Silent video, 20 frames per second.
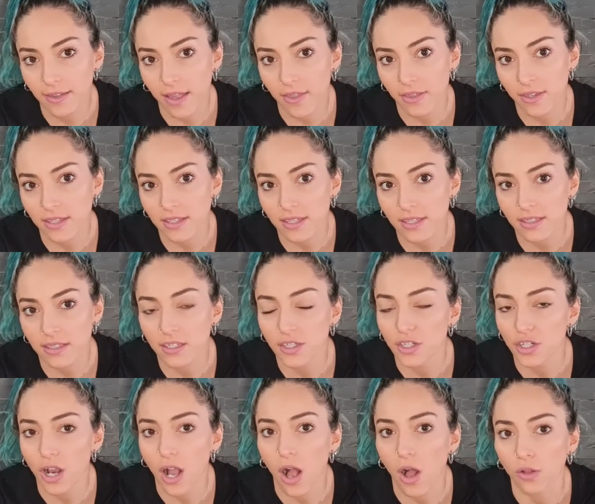that this is the
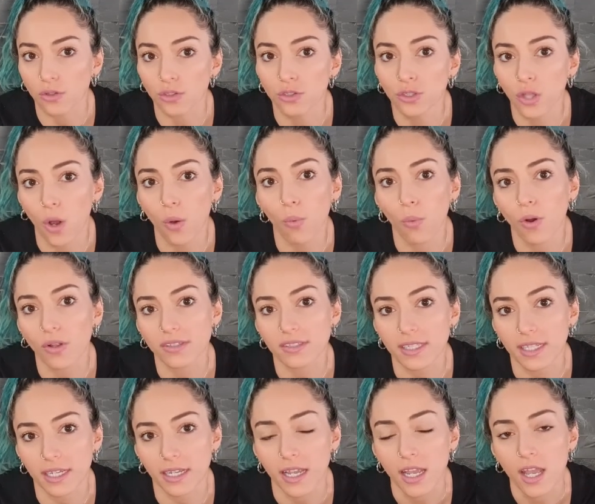child not
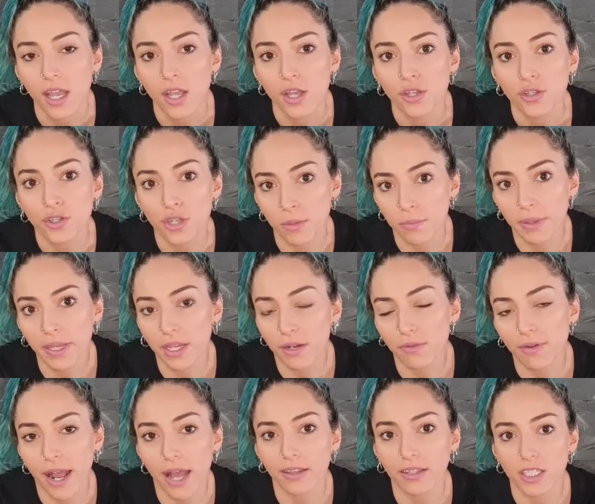wanting to be
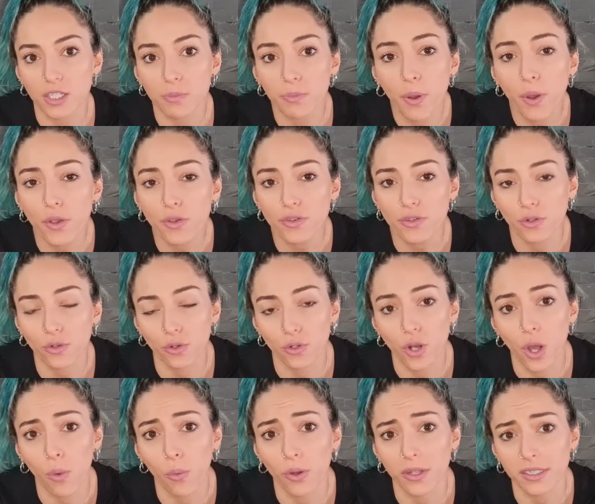around this person or
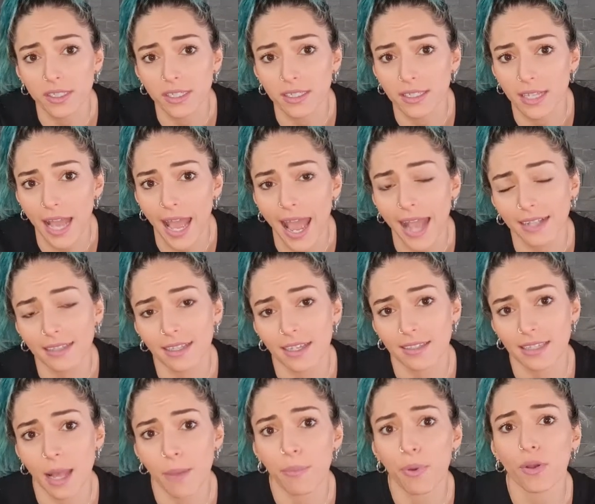not wanting to act
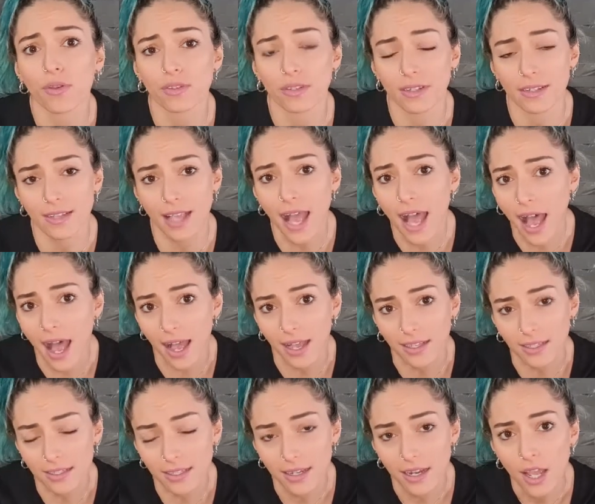as that person is
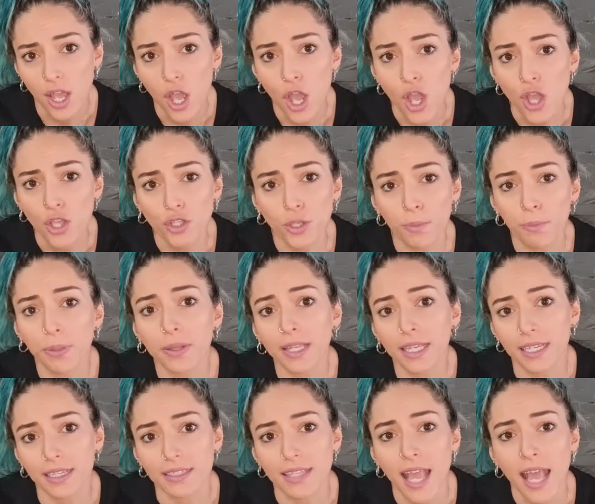asked. So
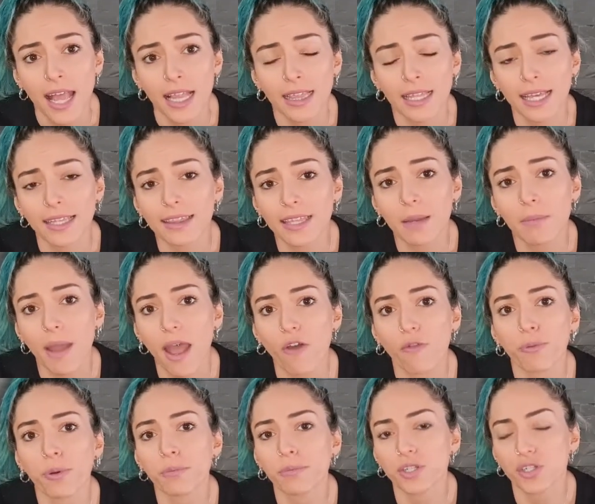please let them
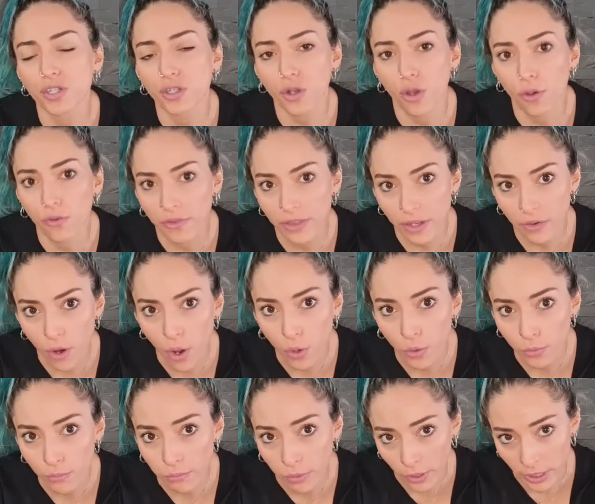have permission over their
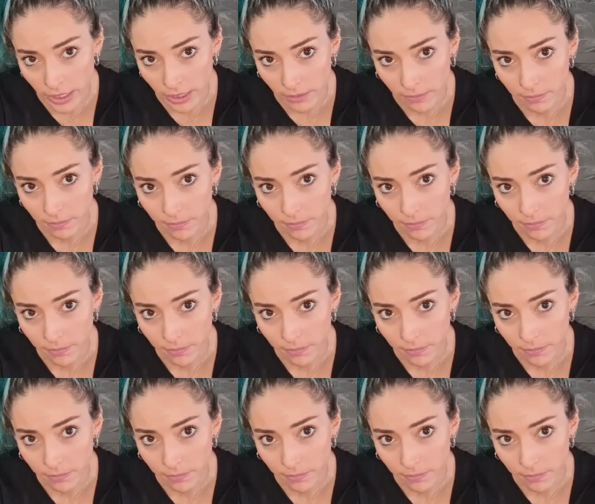own body.